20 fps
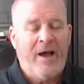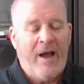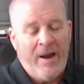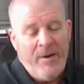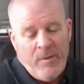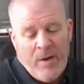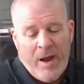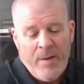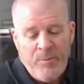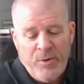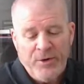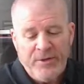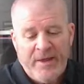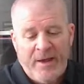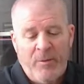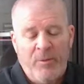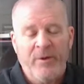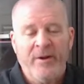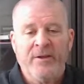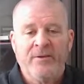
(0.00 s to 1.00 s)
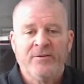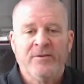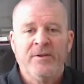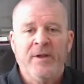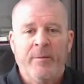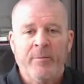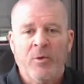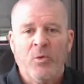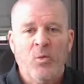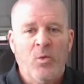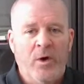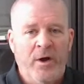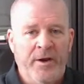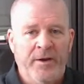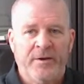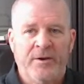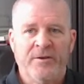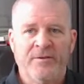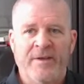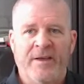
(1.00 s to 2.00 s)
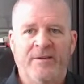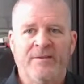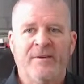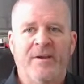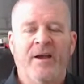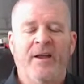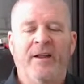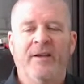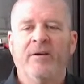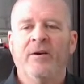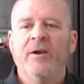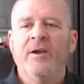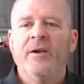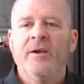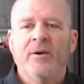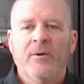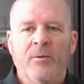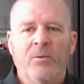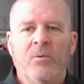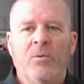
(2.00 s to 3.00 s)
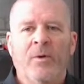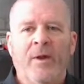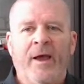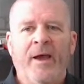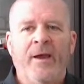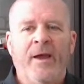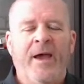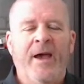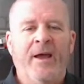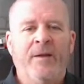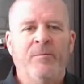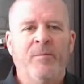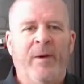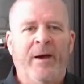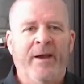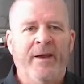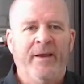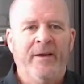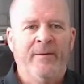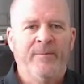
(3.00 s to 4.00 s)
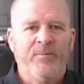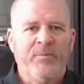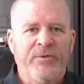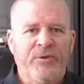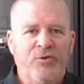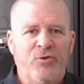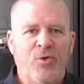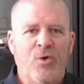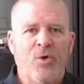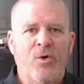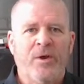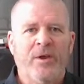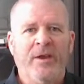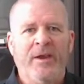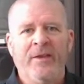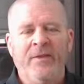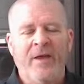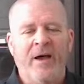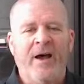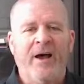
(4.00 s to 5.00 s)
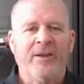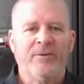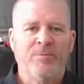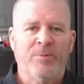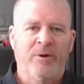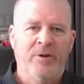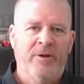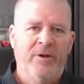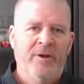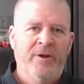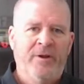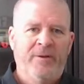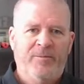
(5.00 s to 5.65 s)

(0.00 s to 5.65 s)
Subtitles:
I put that one as number one because that's kind of when I had my stroke in the hospital.